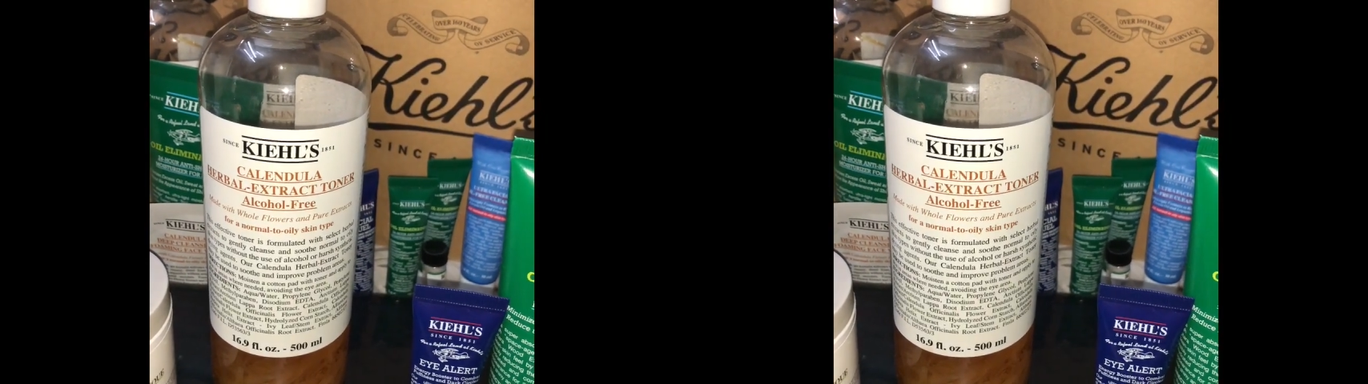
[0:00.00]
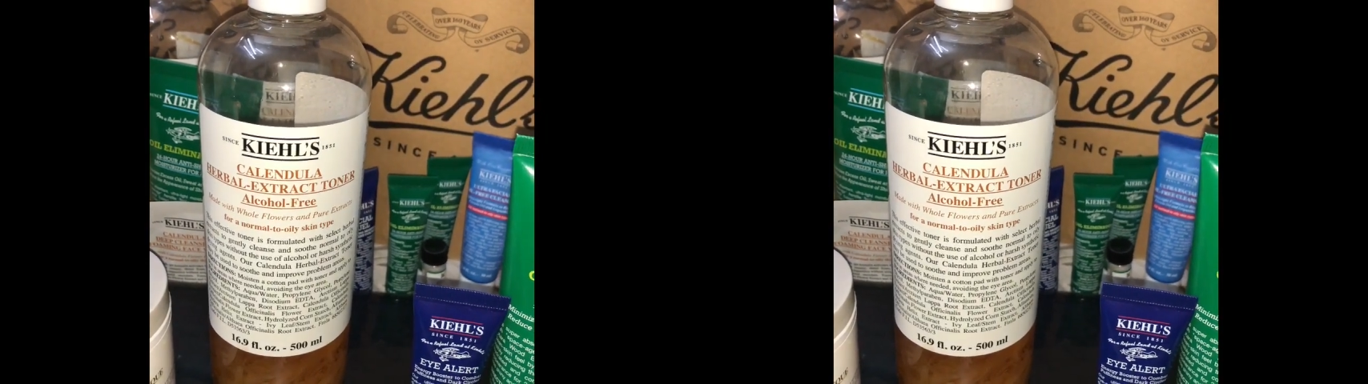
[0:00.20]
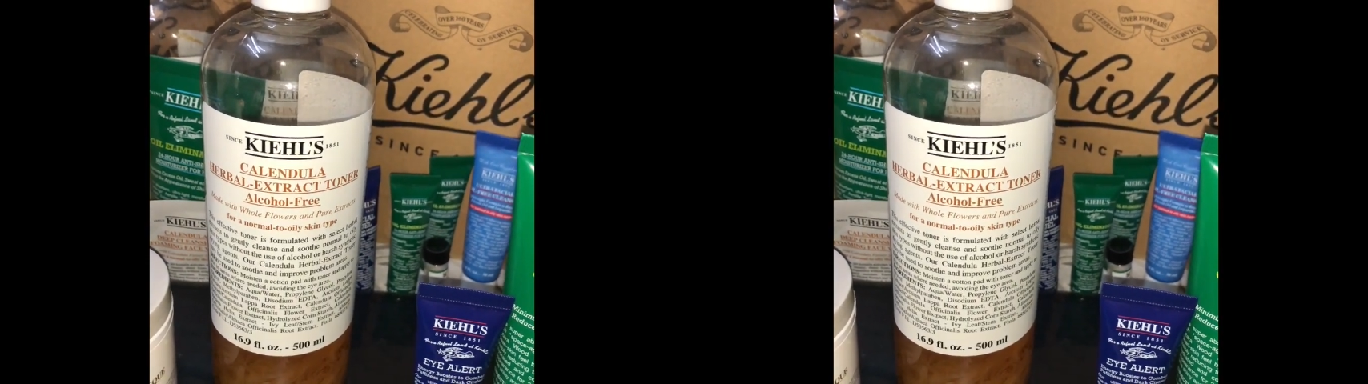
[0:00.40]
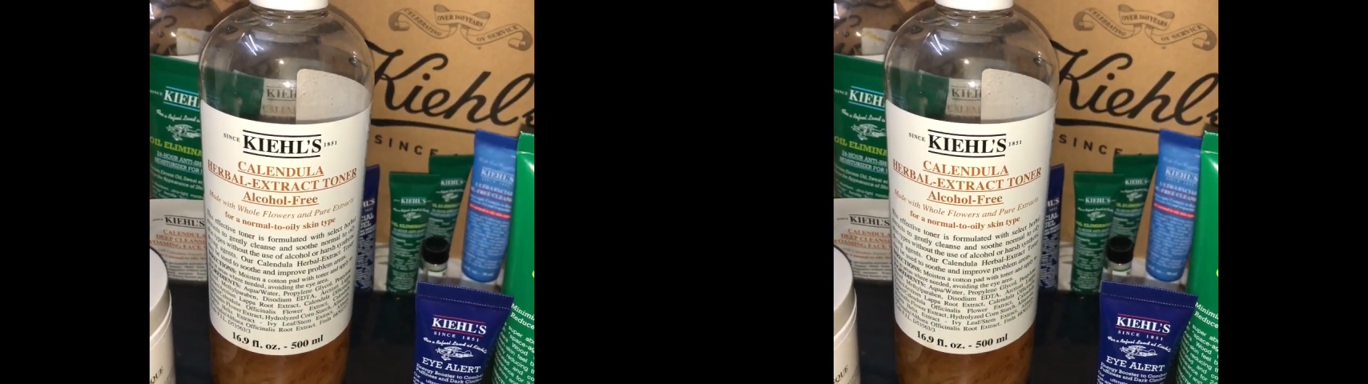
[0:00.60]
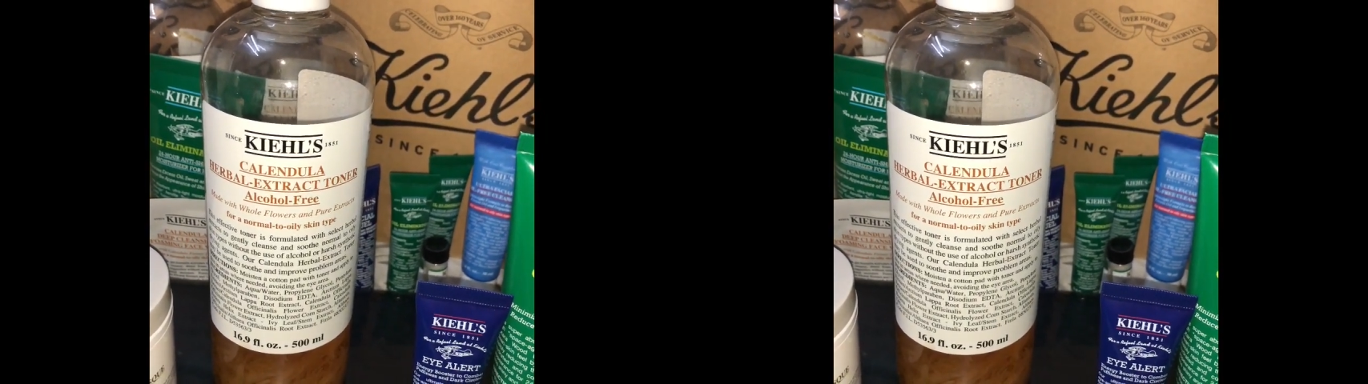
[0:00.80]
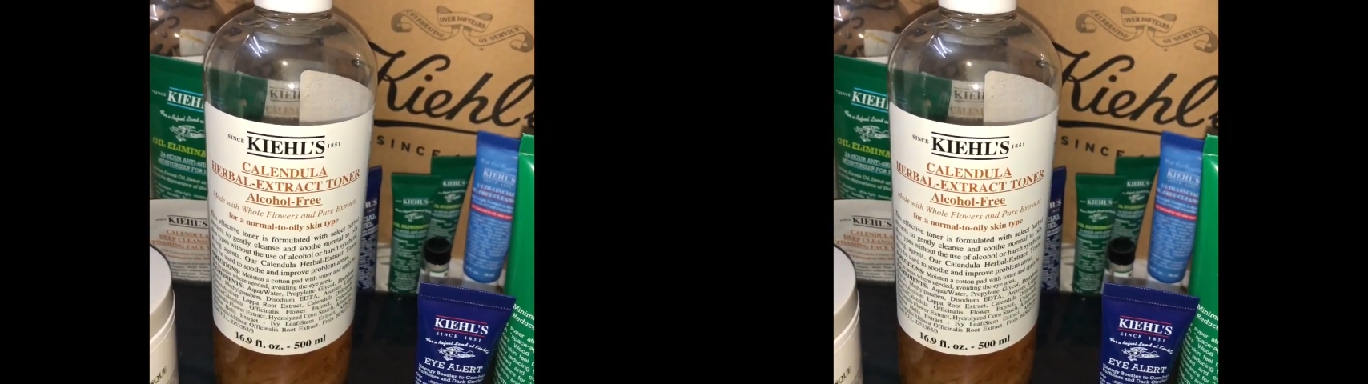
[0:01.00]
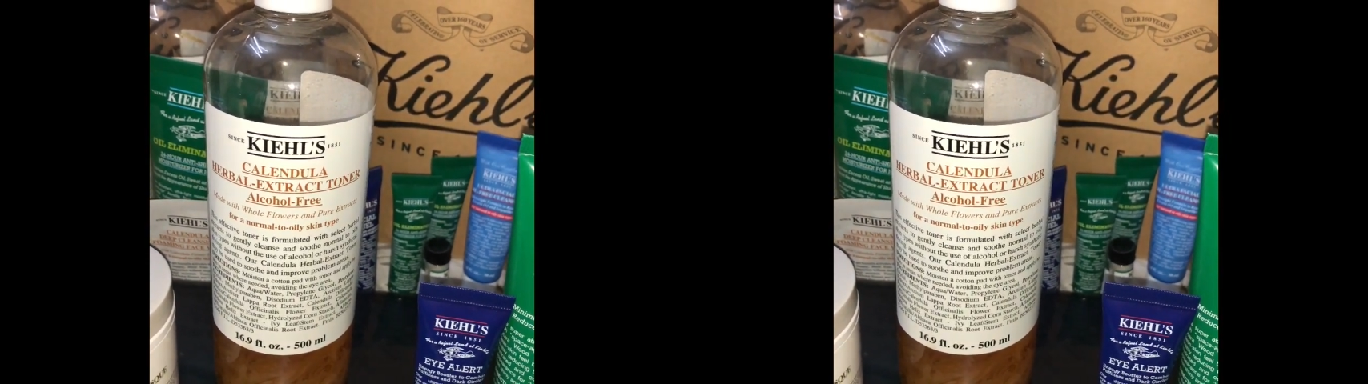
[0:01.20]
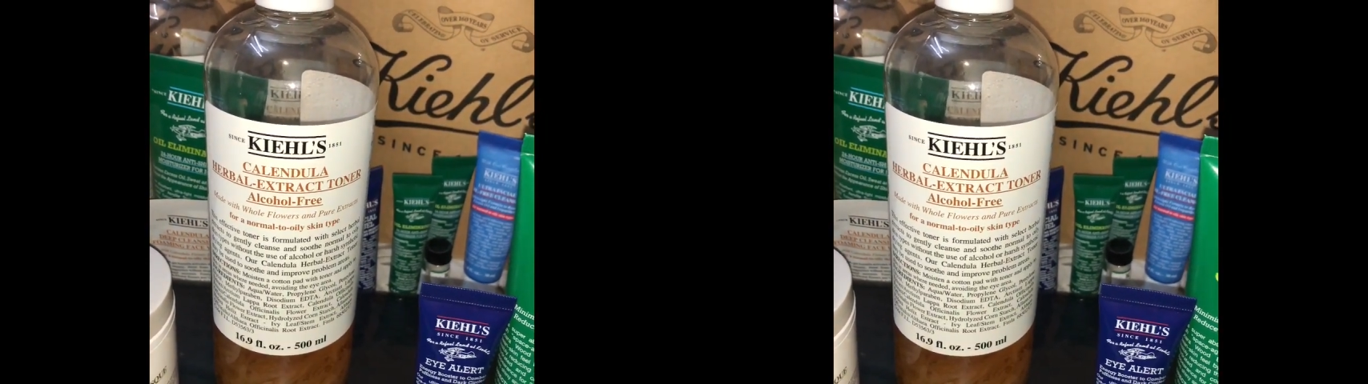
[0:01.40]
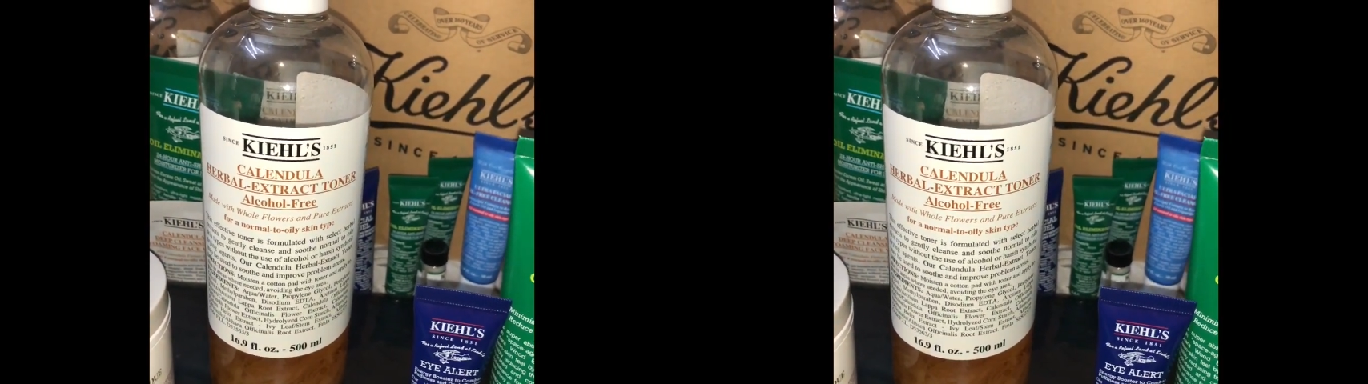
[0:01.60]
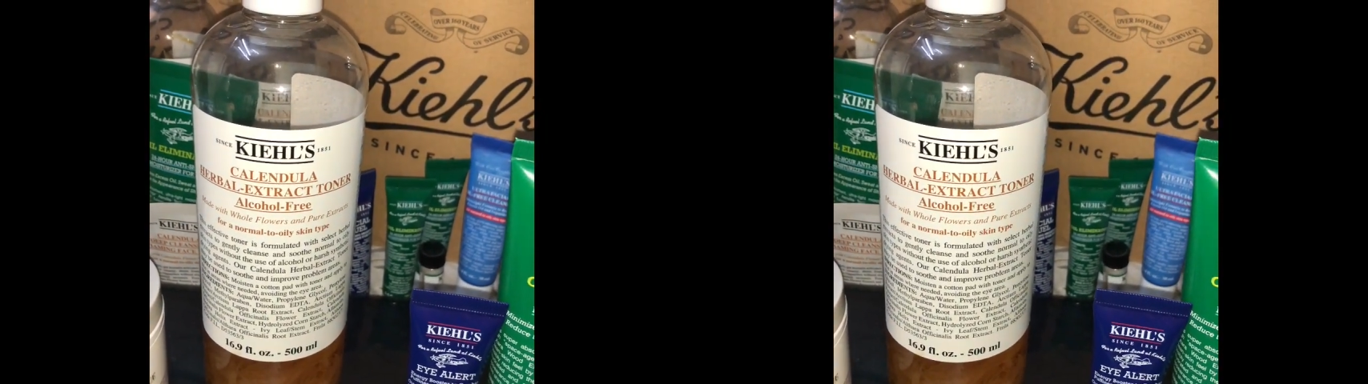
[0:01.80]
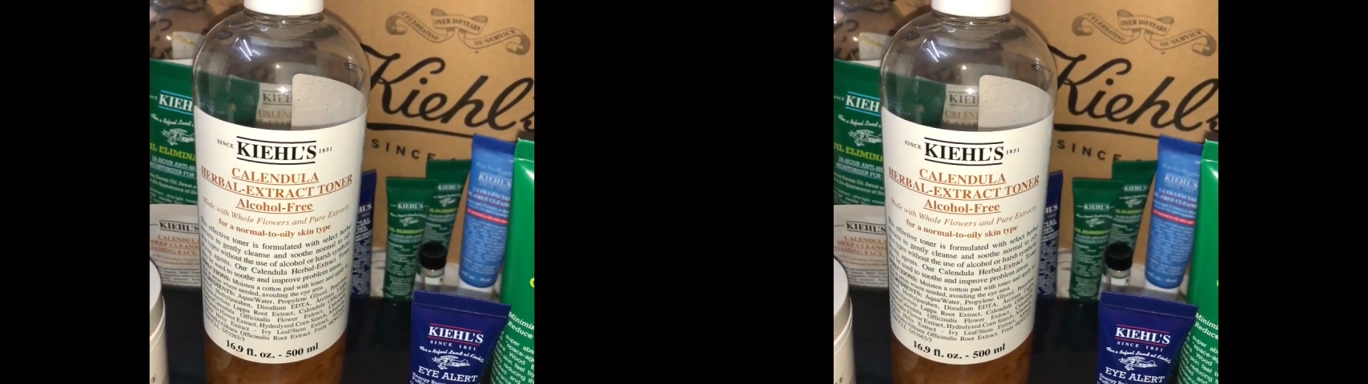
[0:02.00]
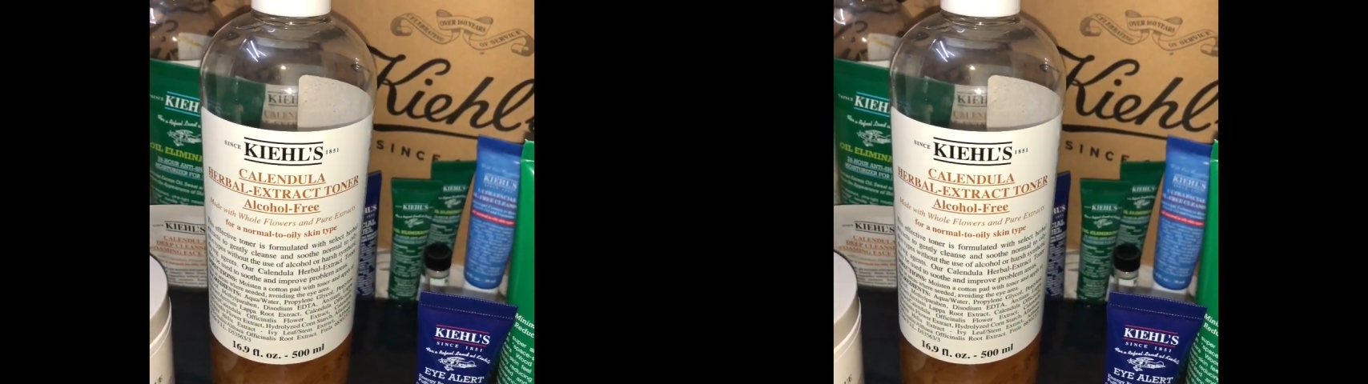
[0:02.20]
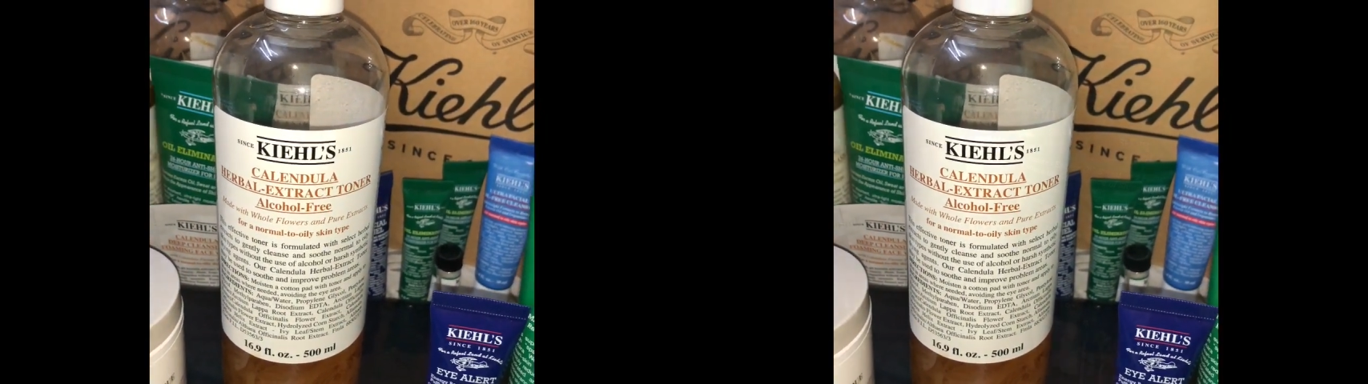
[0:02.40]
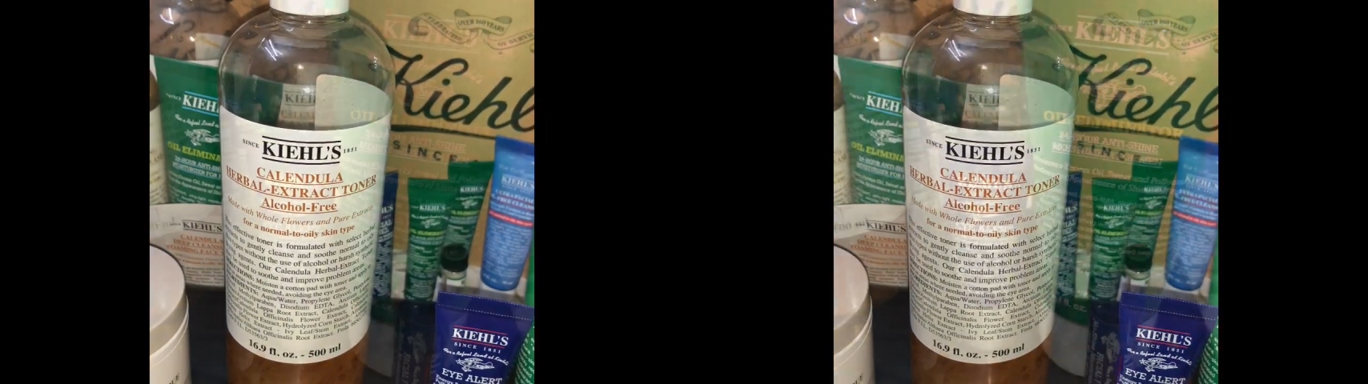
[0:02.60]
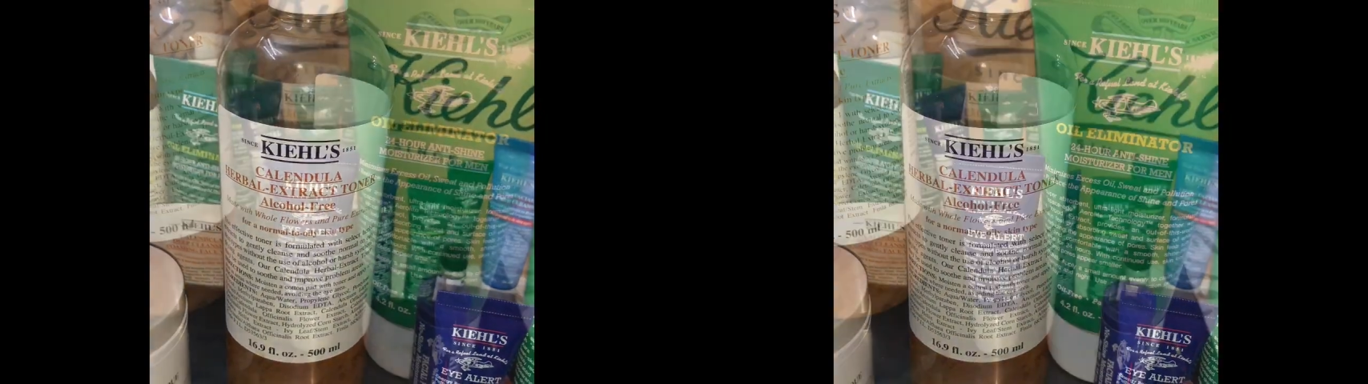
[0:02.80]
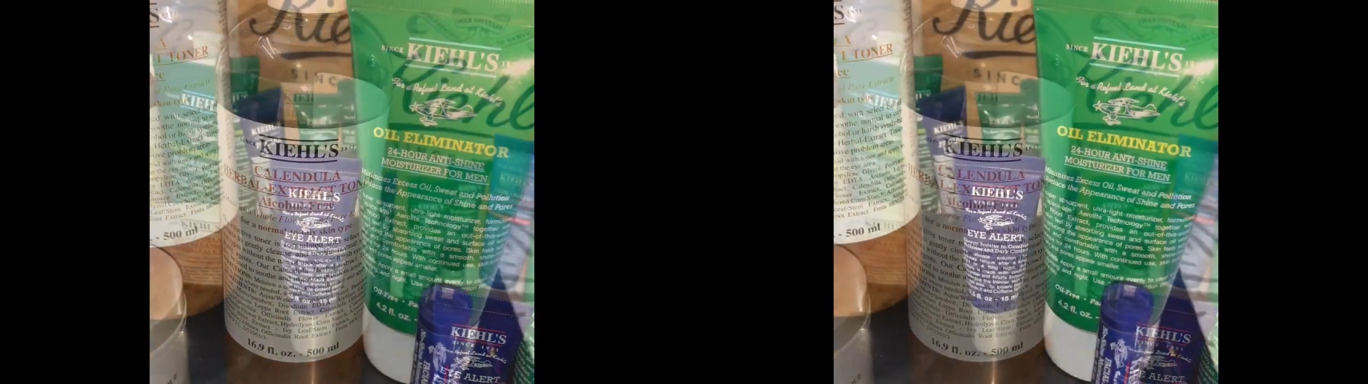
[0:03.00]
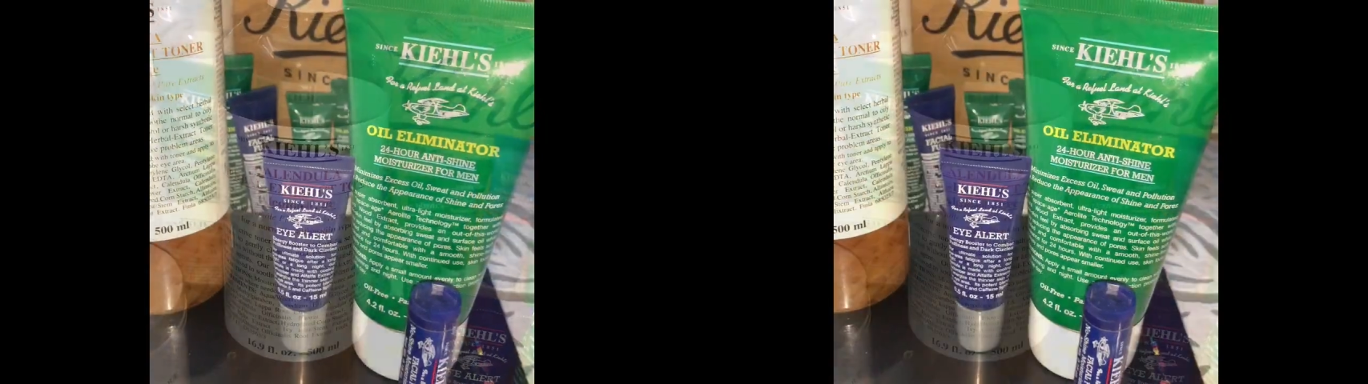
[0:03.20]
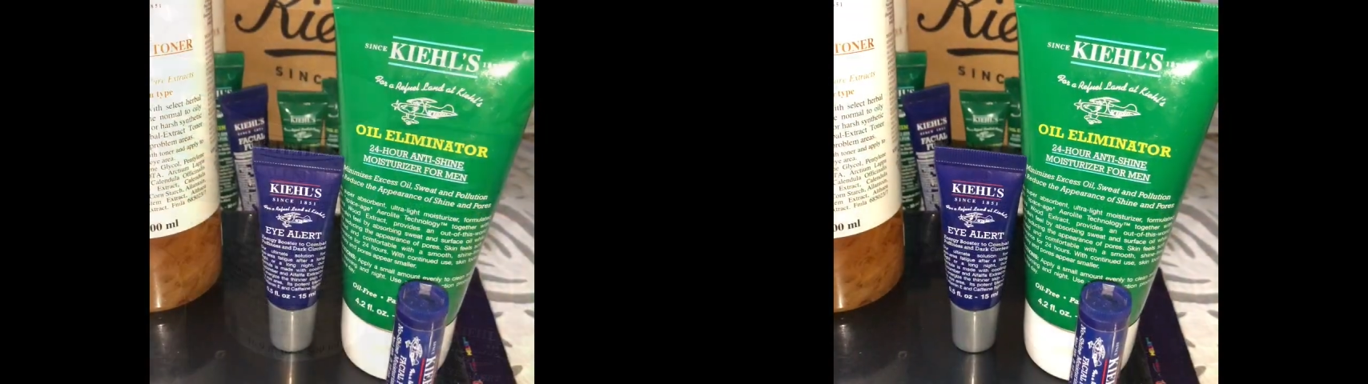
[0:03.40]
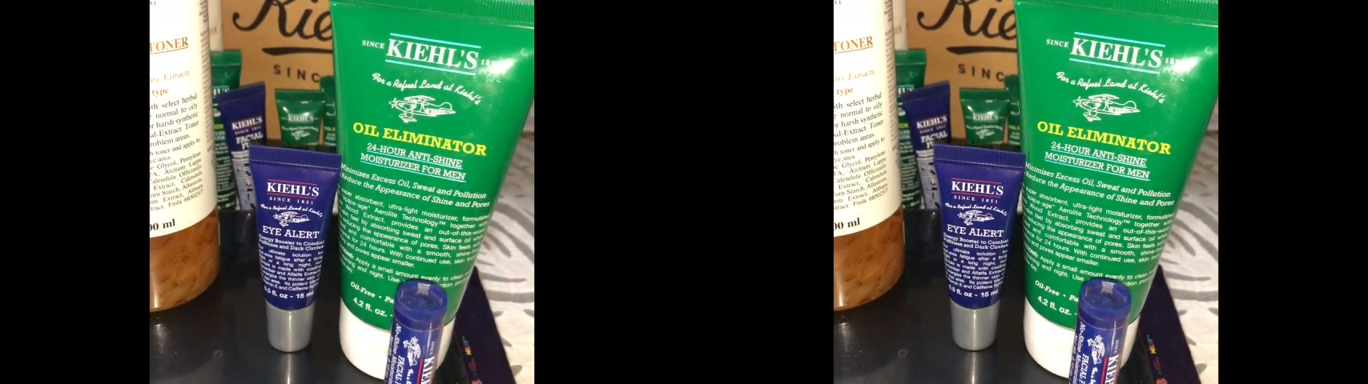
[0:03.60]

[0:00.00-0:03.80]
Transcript: (no speaker visible)